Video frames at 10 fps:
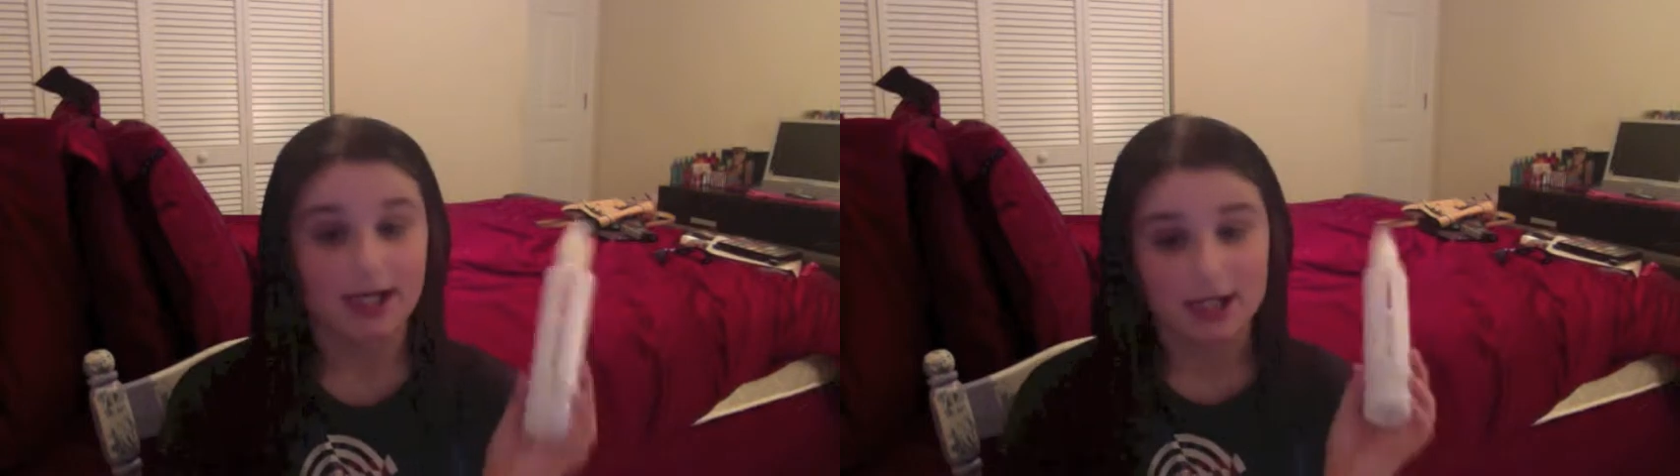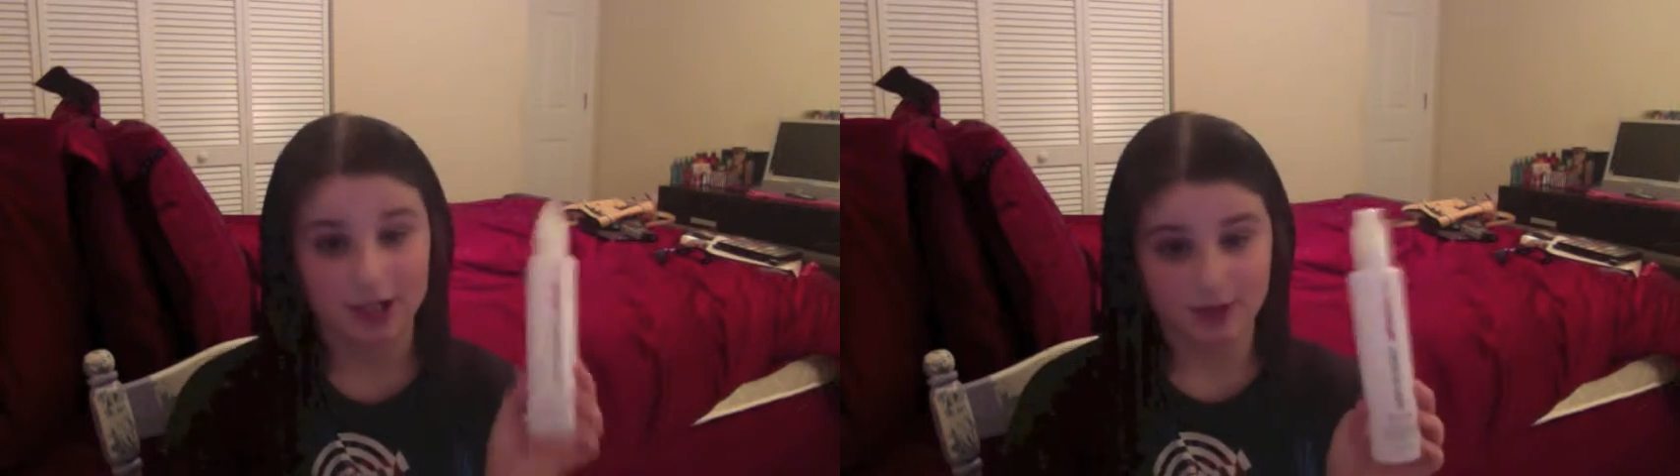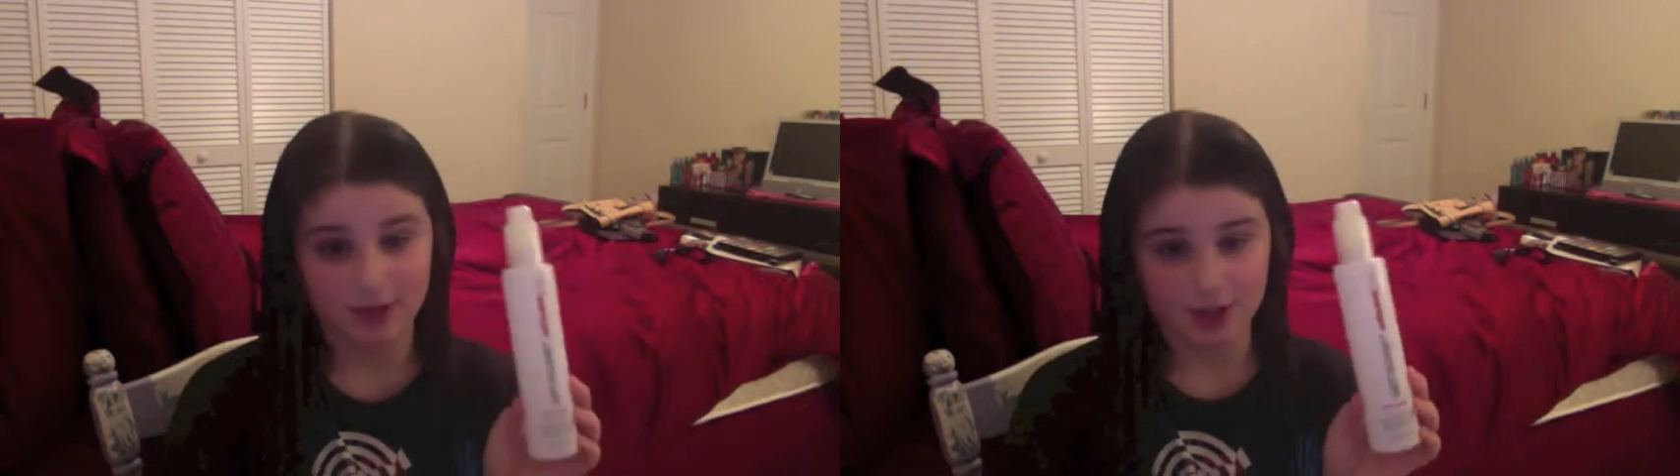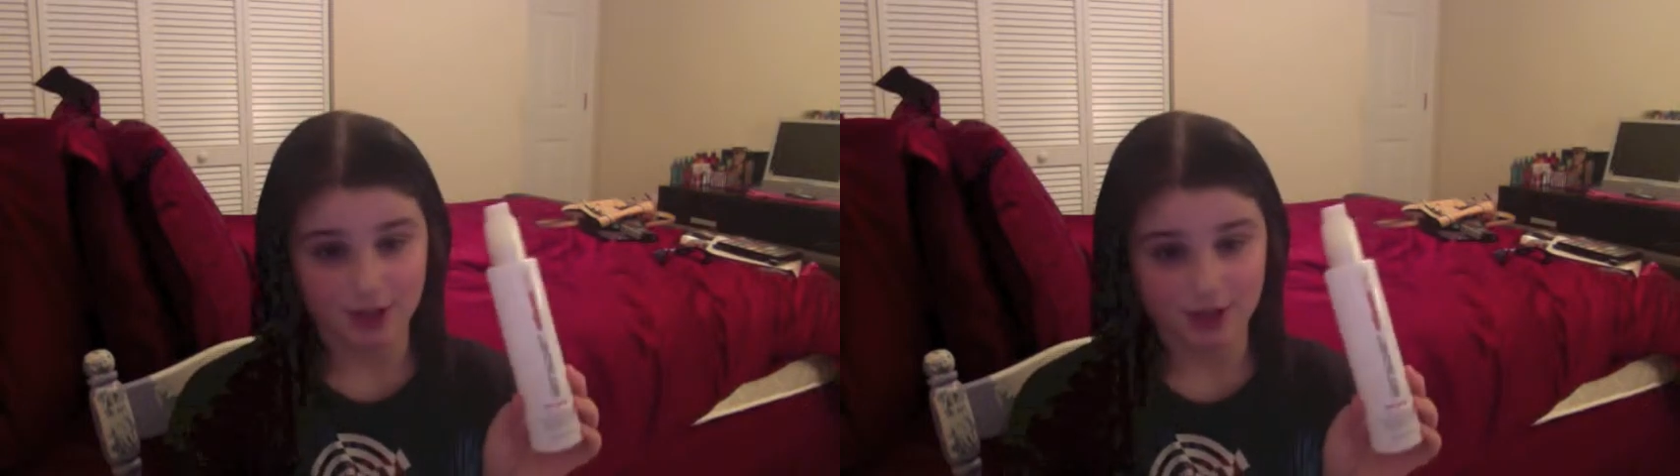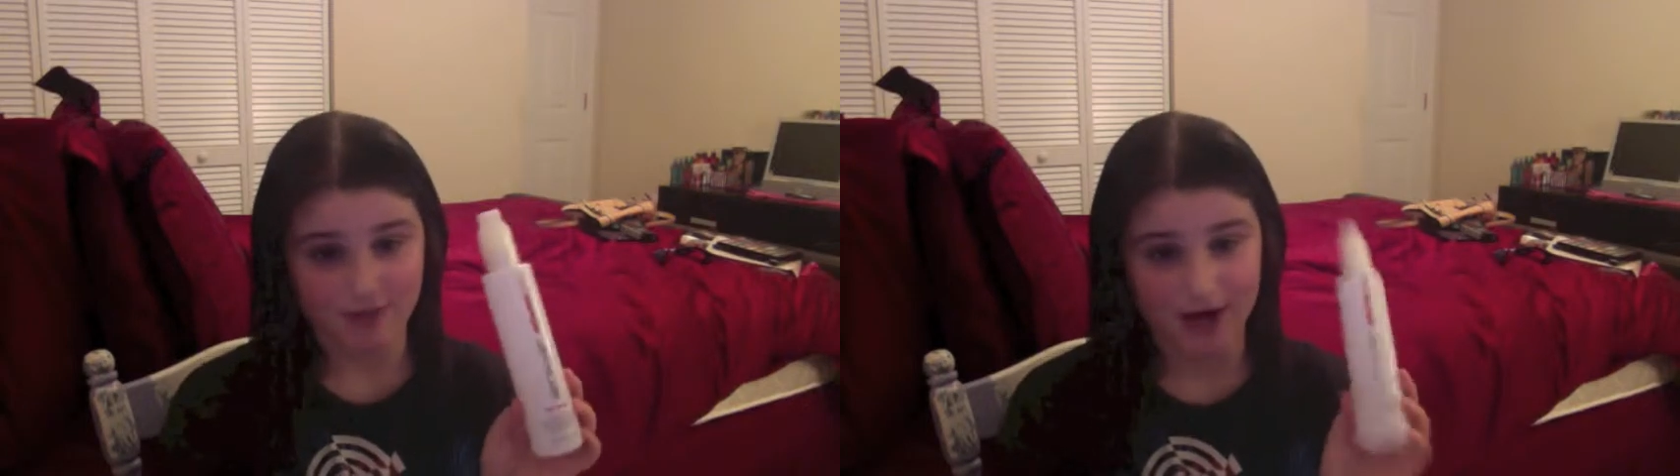Liquid Curl
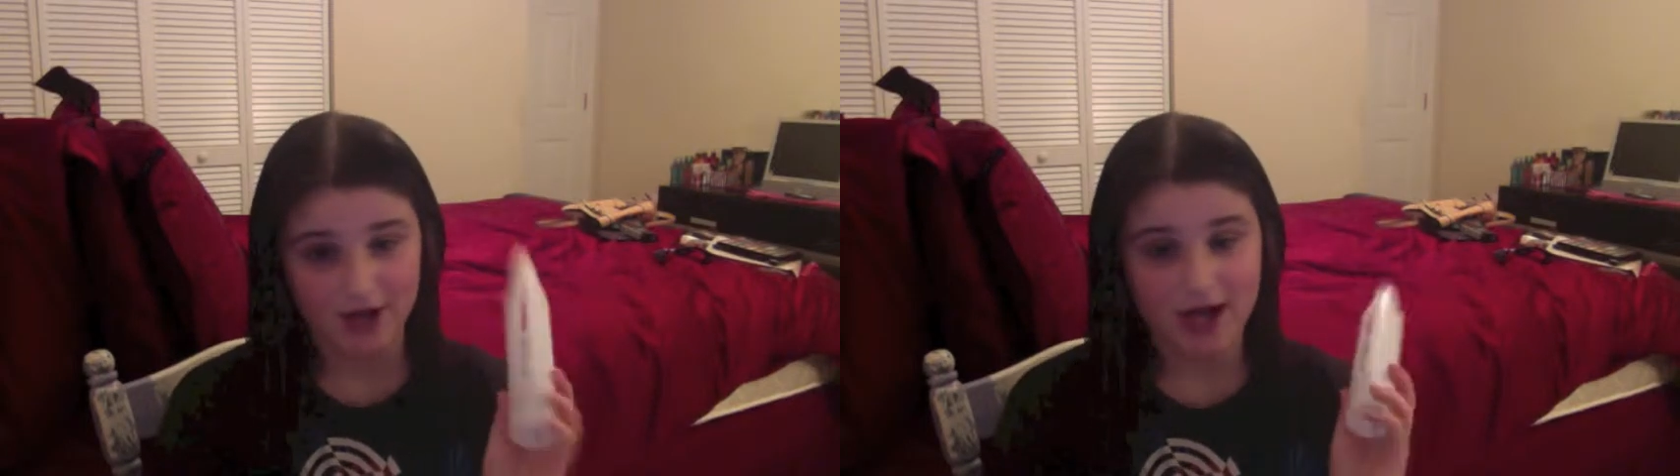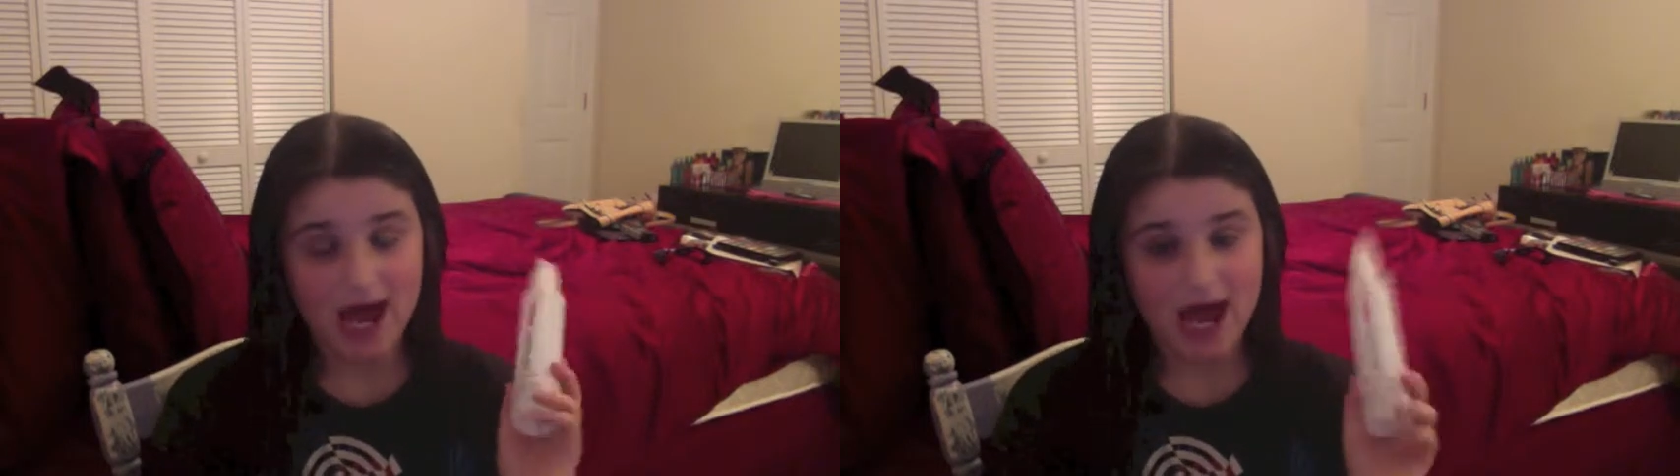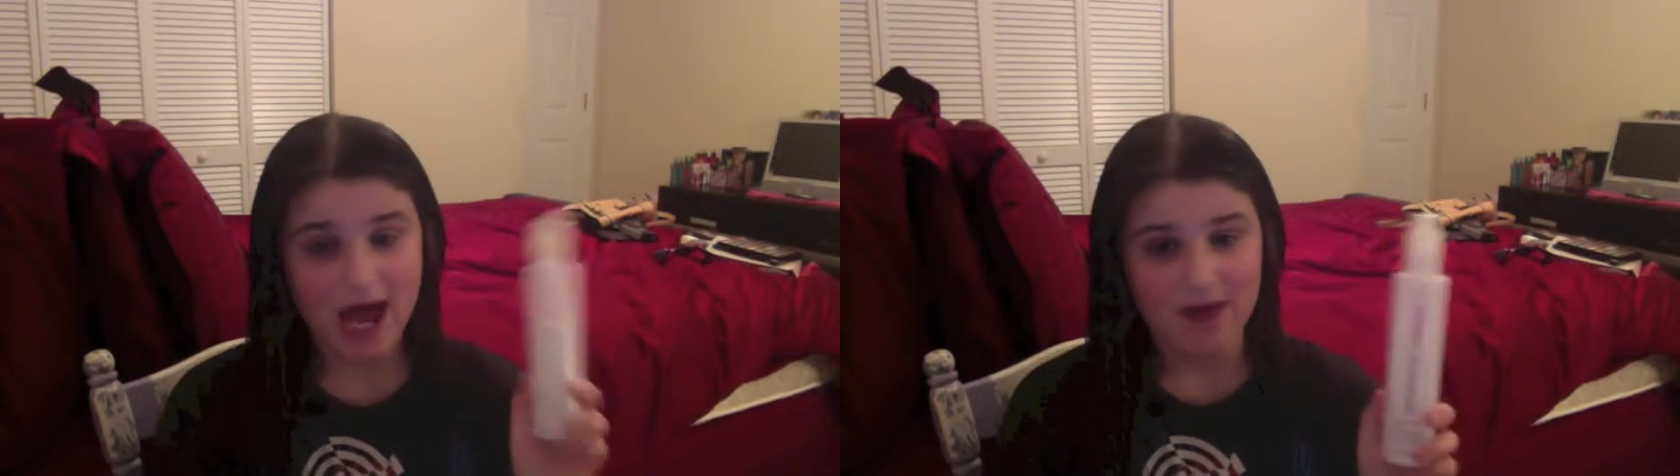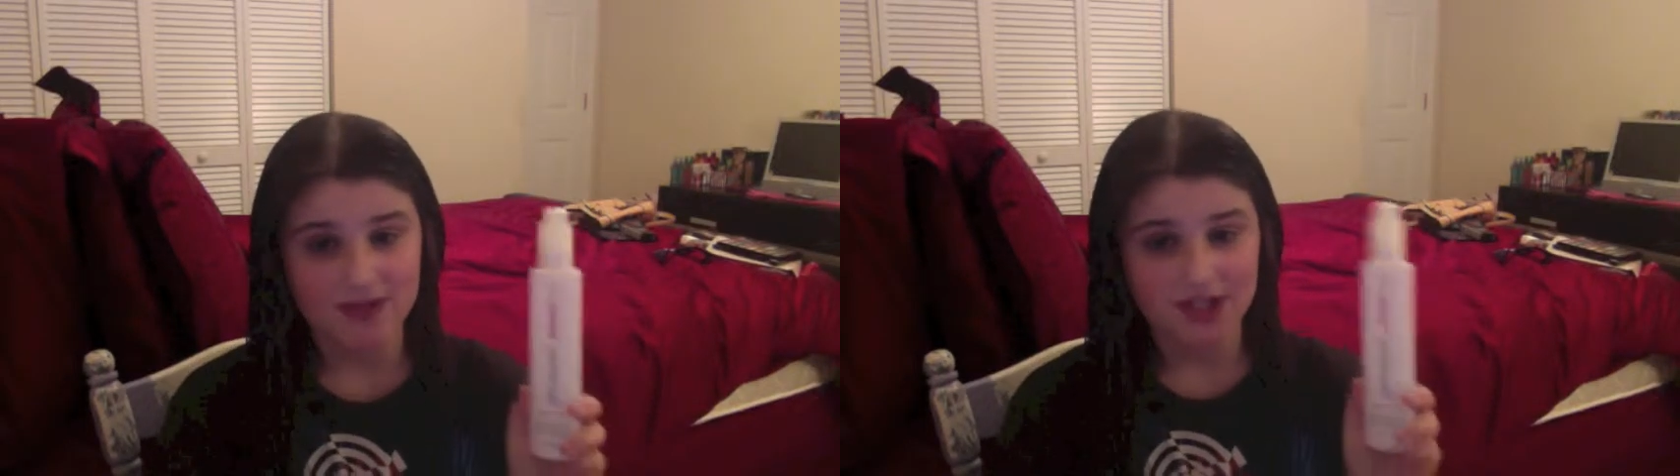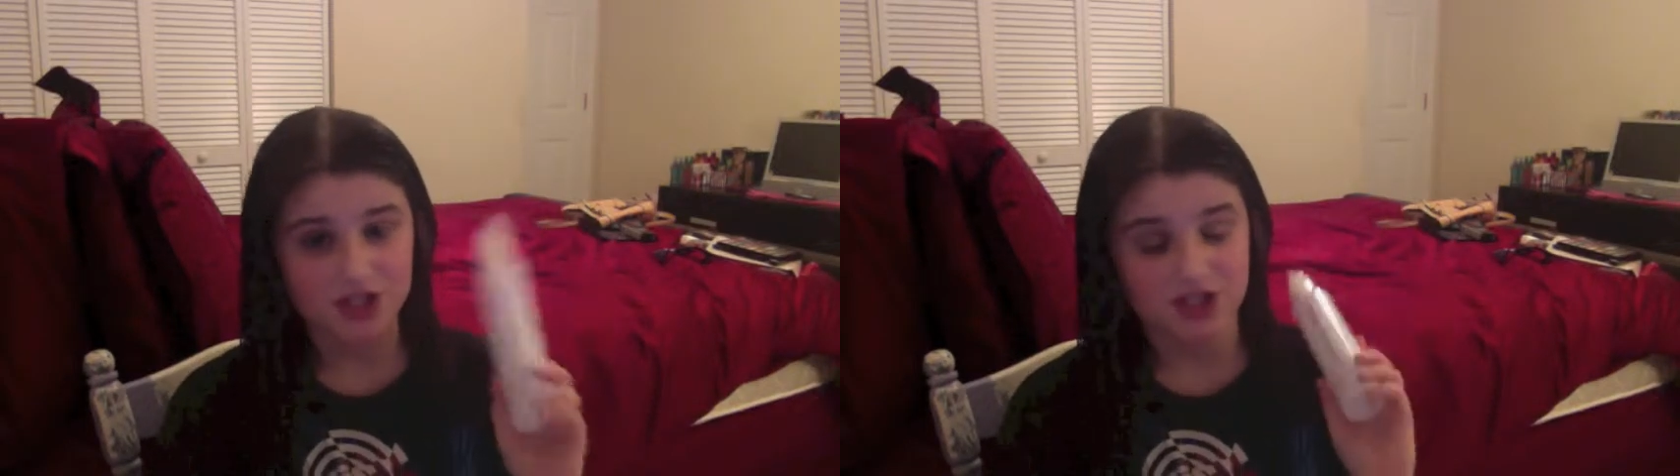Definer. And
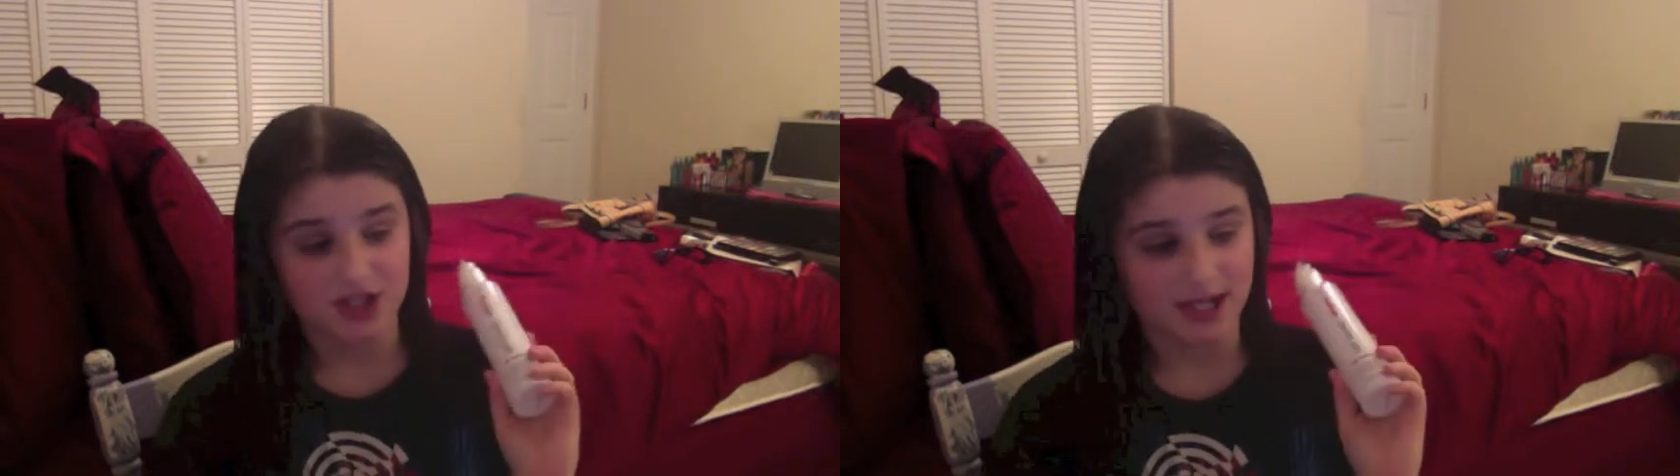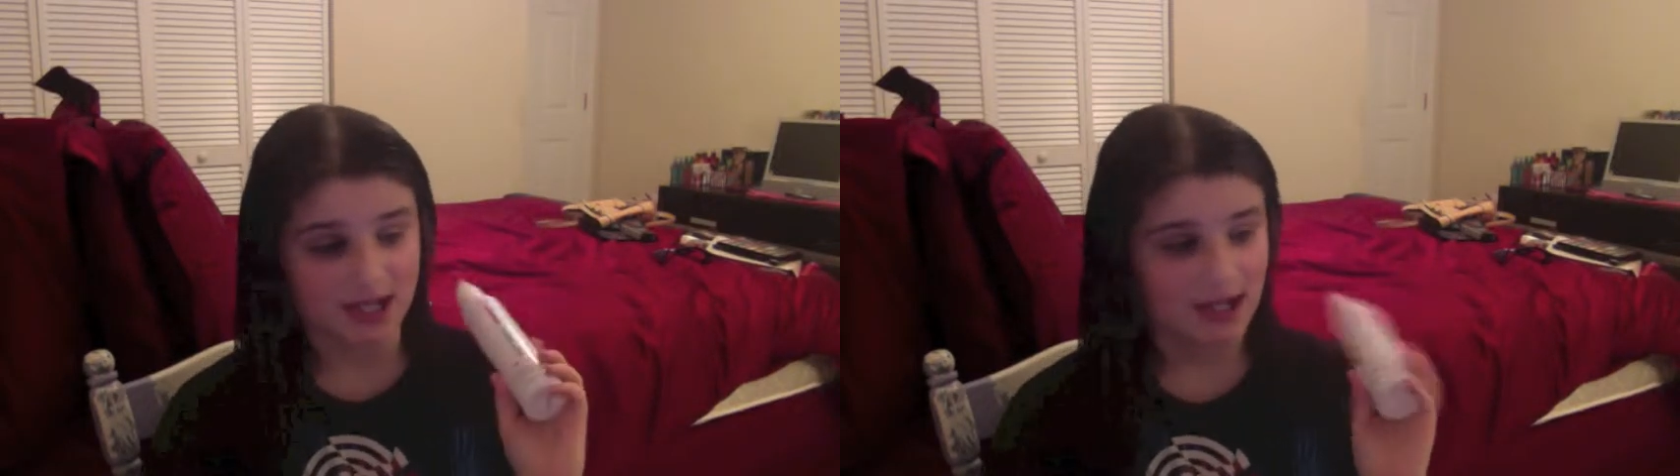this is just going to,